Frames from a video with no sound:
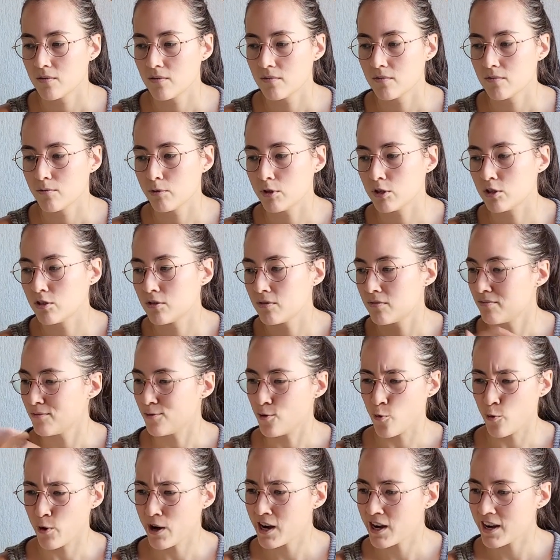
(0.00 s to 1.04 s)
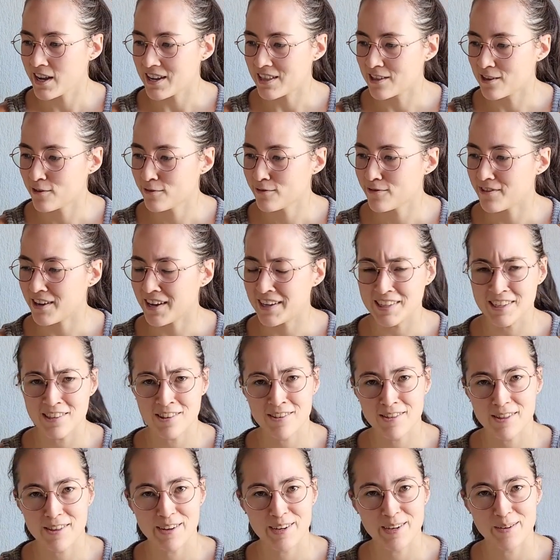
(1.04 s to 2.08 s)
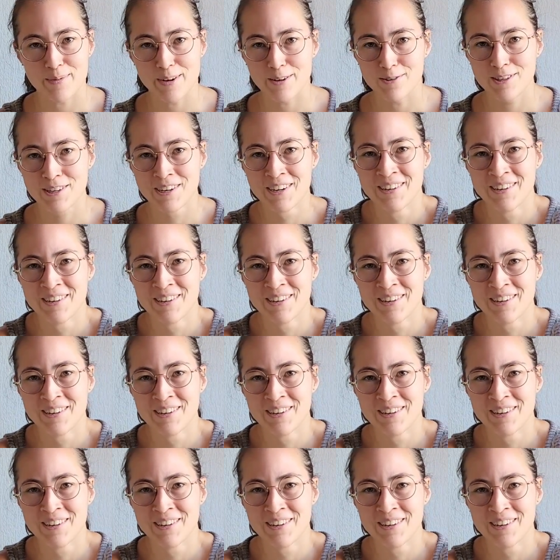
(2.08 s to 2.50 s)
which weirdly enough I didn't think about.